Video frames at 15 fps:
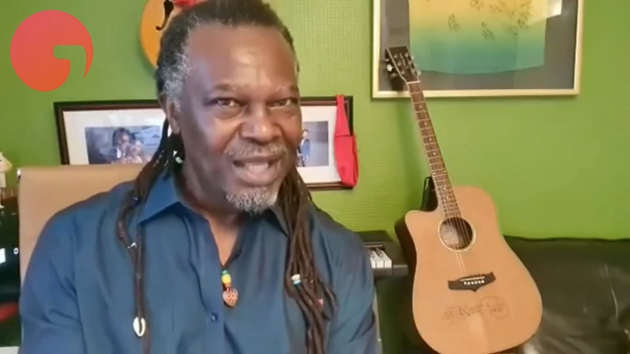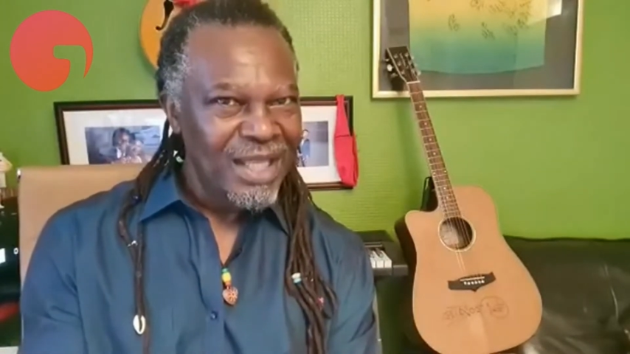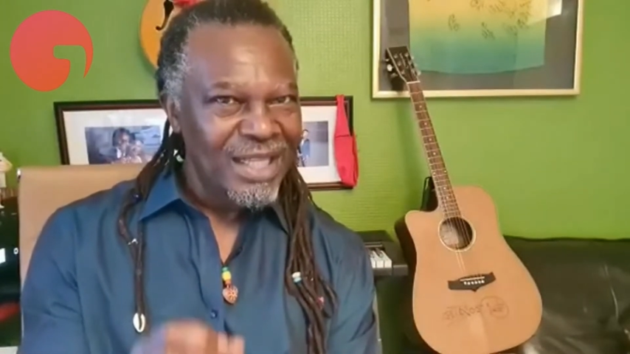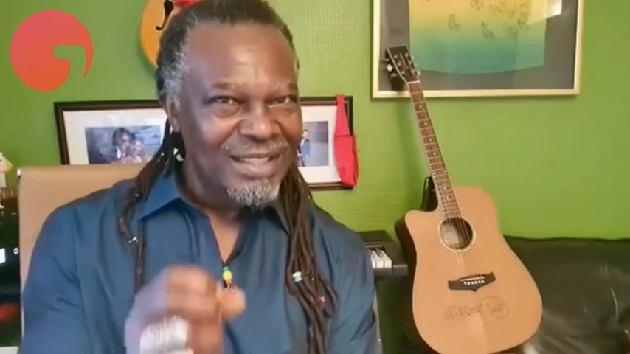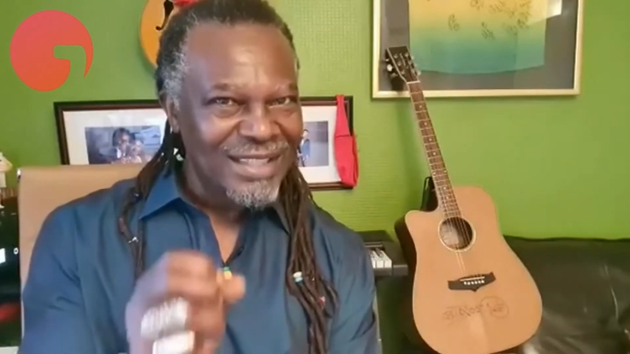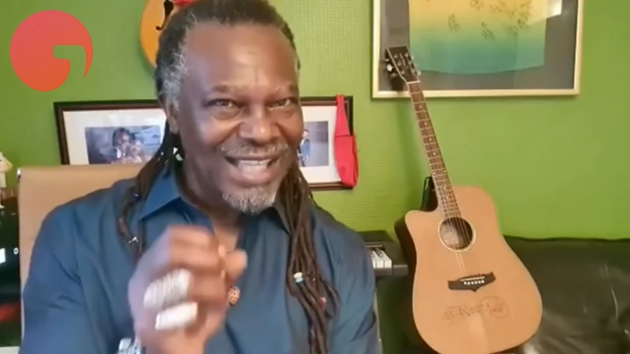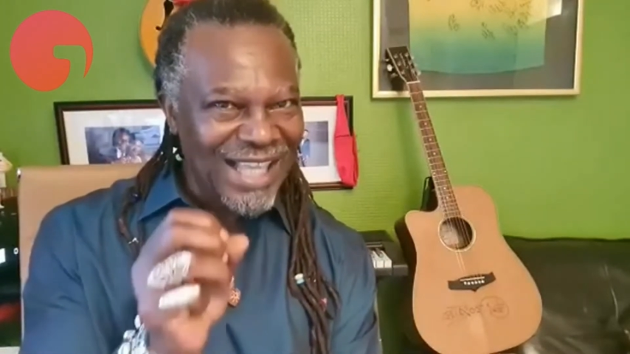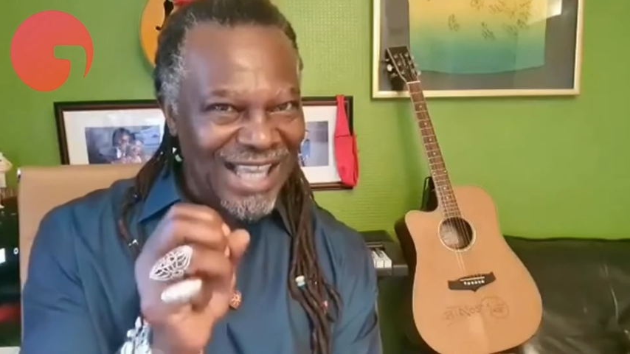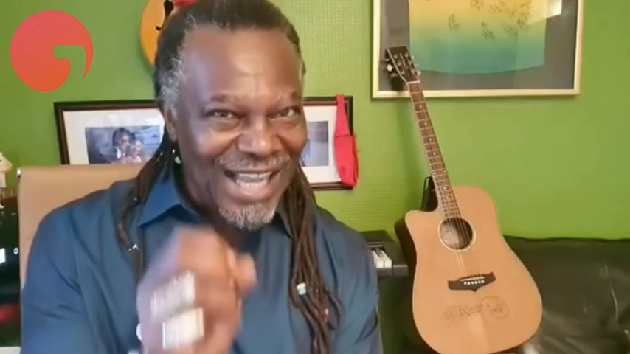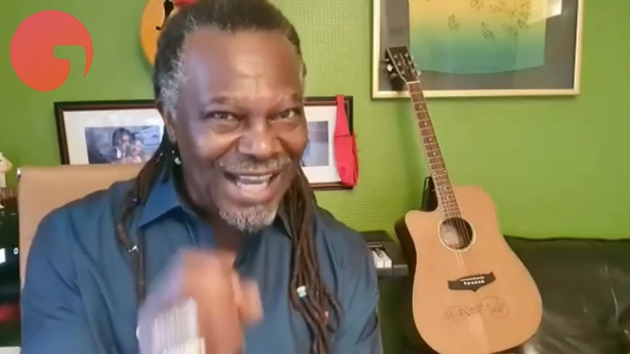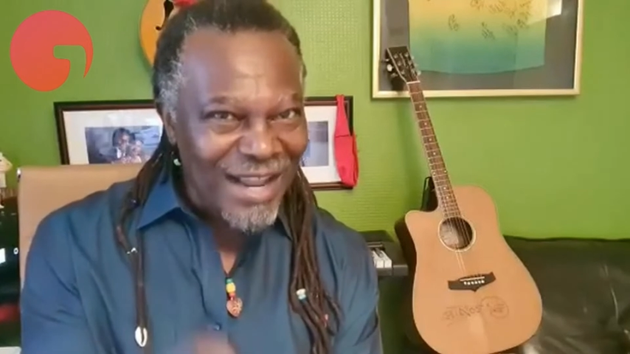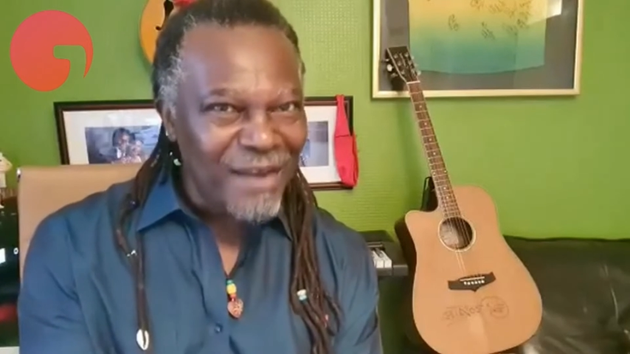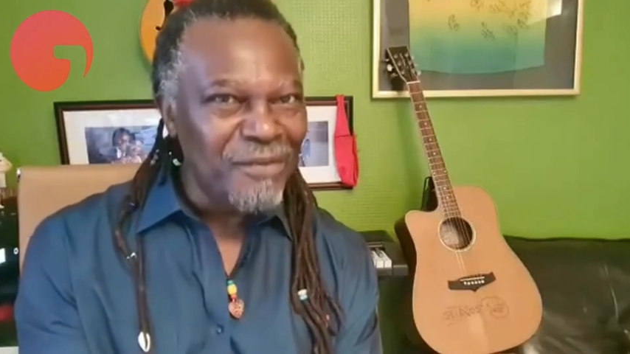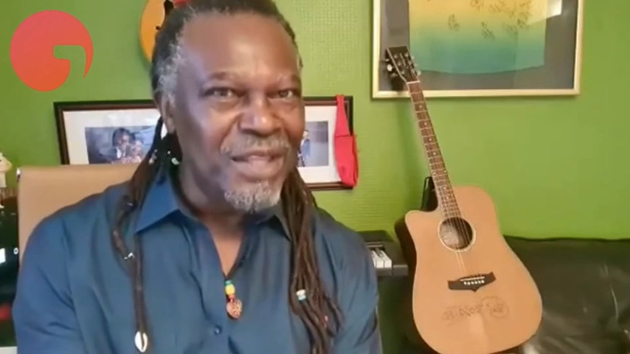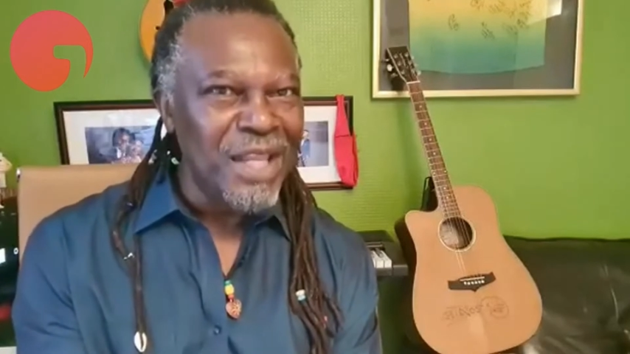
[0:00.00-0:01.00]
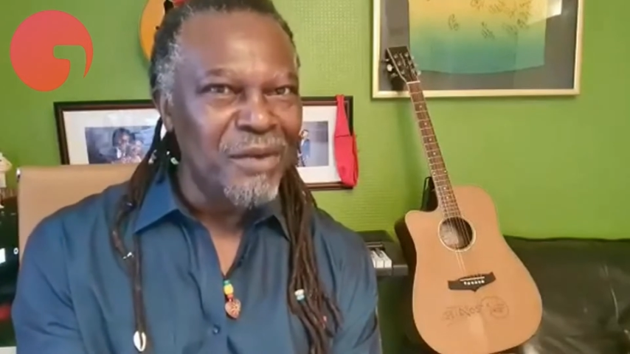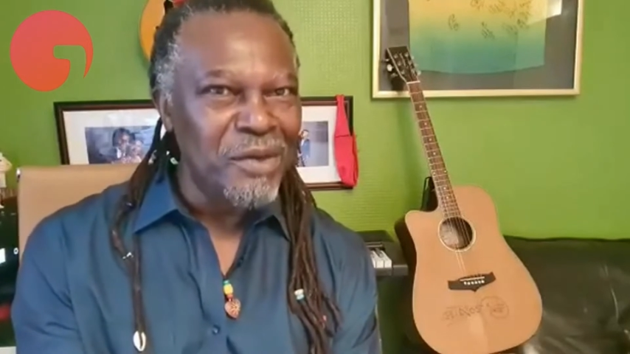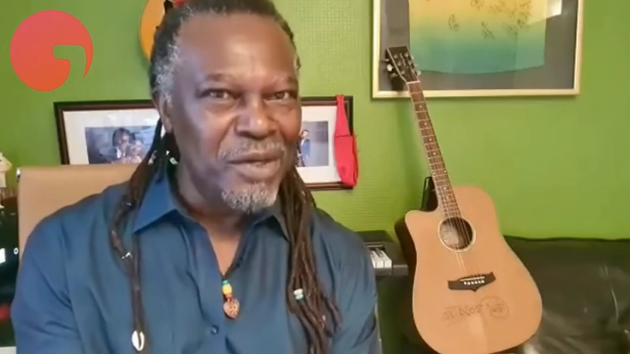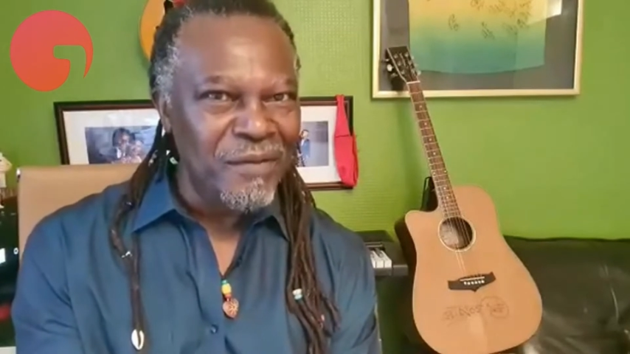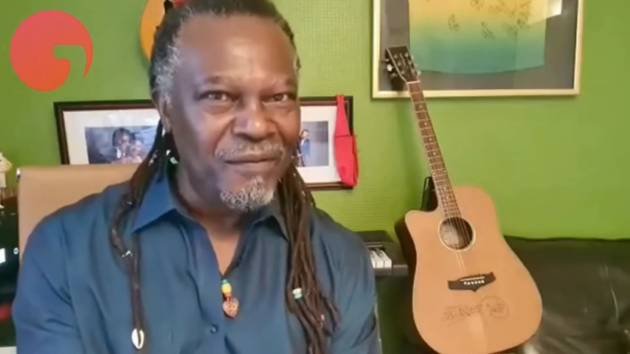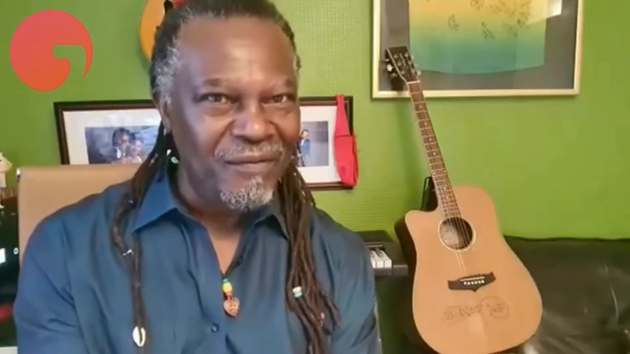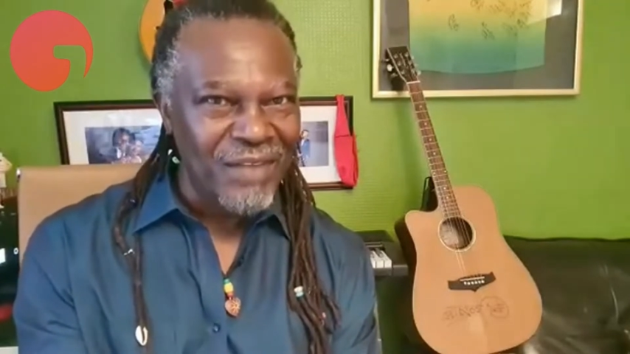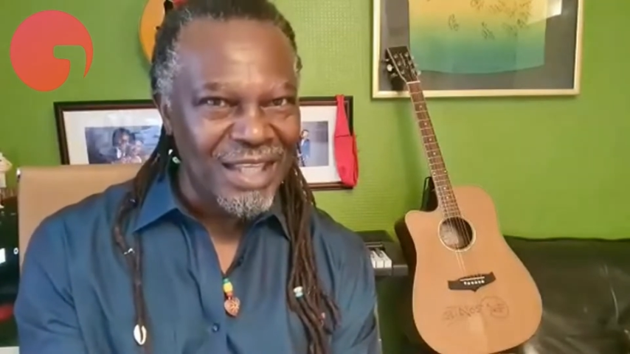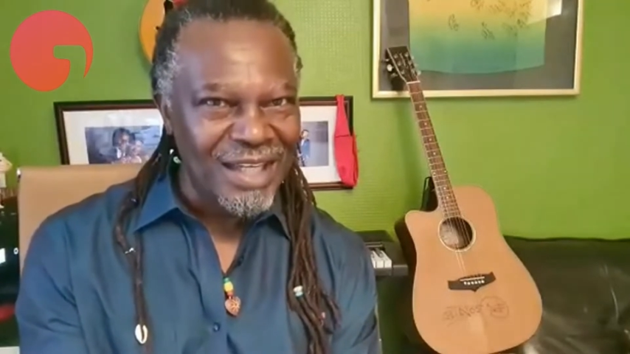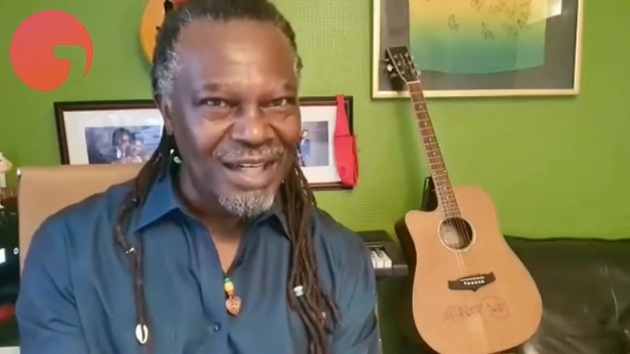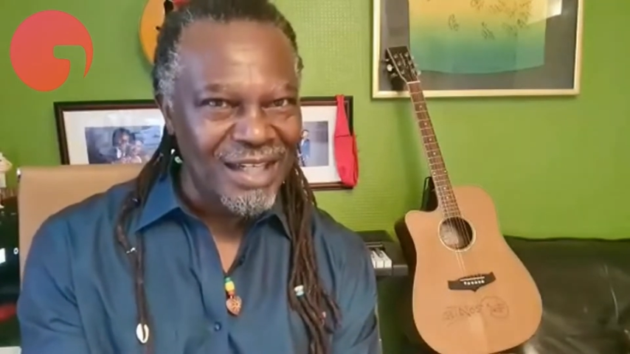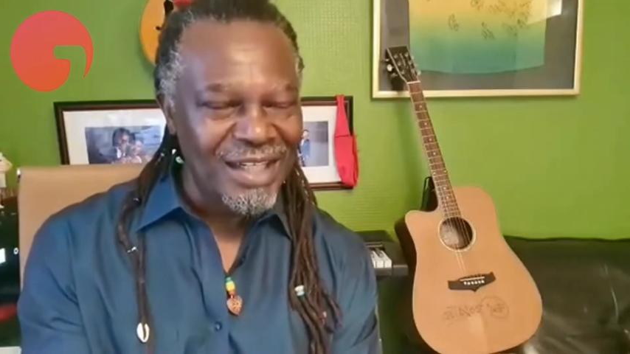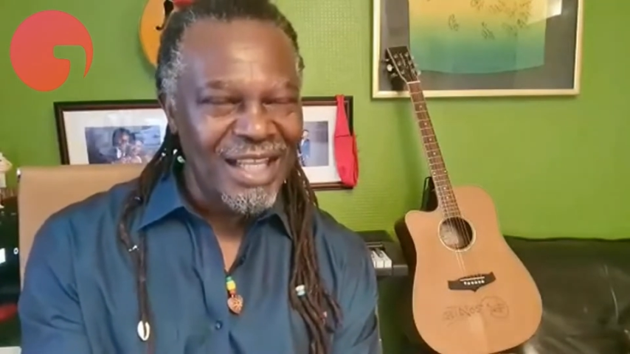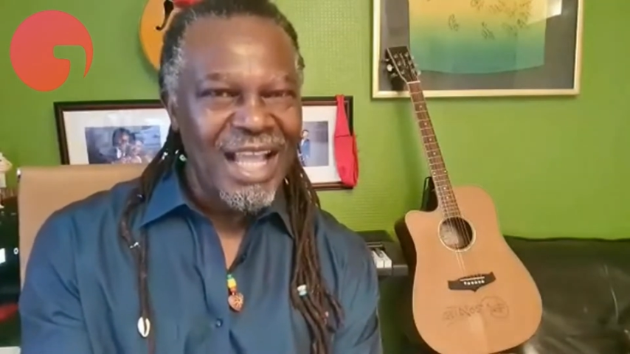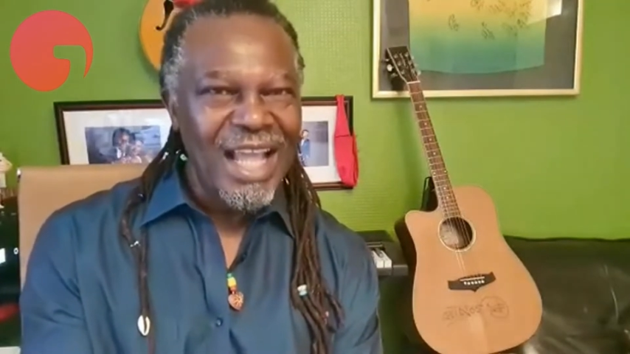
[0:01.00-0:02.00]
is to get out there in the field